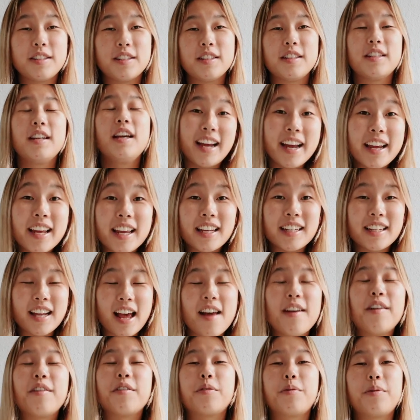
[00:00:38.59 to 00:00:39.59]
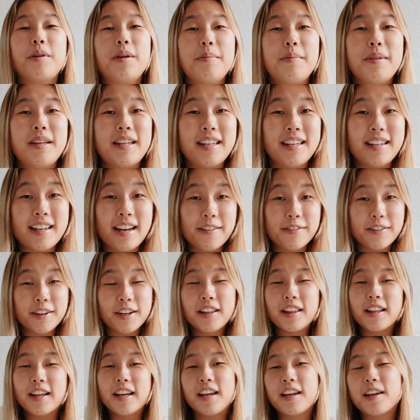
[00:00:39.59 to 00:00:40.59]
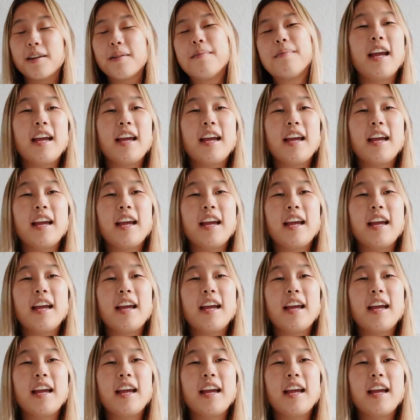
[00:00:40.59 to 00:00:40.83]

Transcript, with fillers: and taking down equipment and everything.